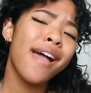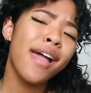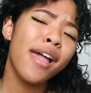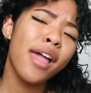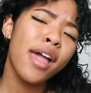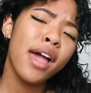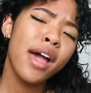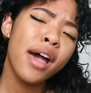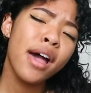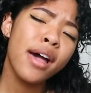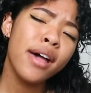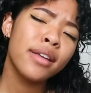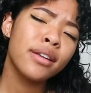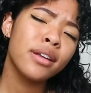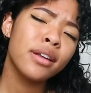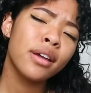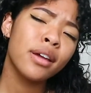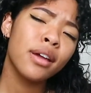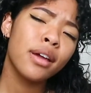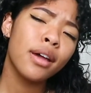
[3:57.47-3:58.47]

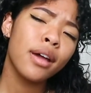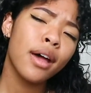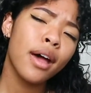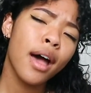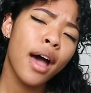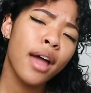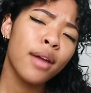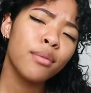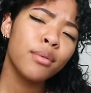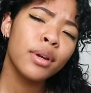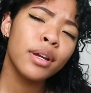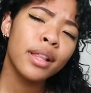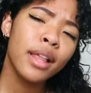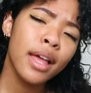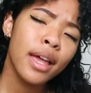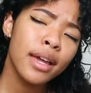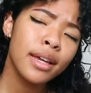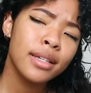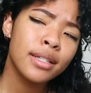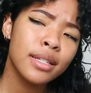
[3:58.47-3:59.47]
and I
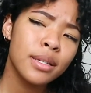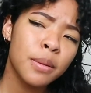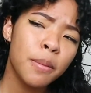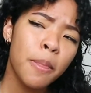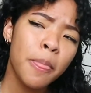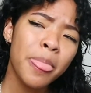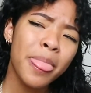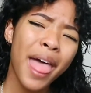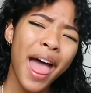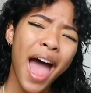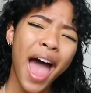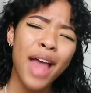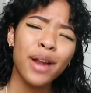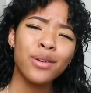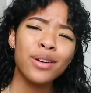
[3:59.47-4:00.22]
realized I